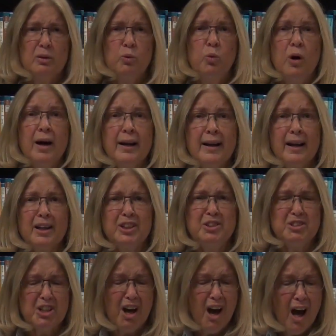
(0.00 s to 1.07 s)
"What are
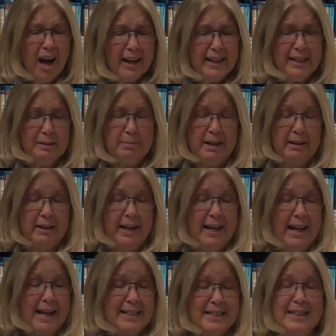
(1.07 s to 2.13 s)
you talking about?" I
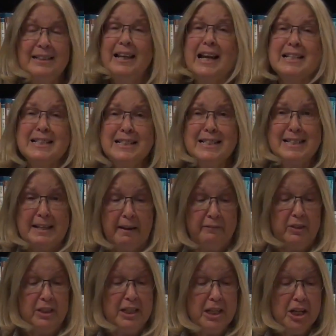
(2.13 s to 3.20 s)
asked. "He lasted
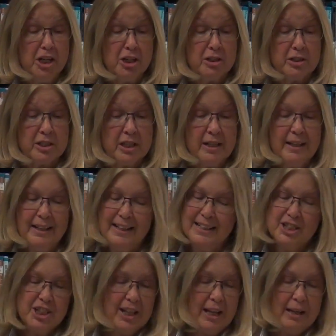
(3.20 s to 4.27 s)
7 years." She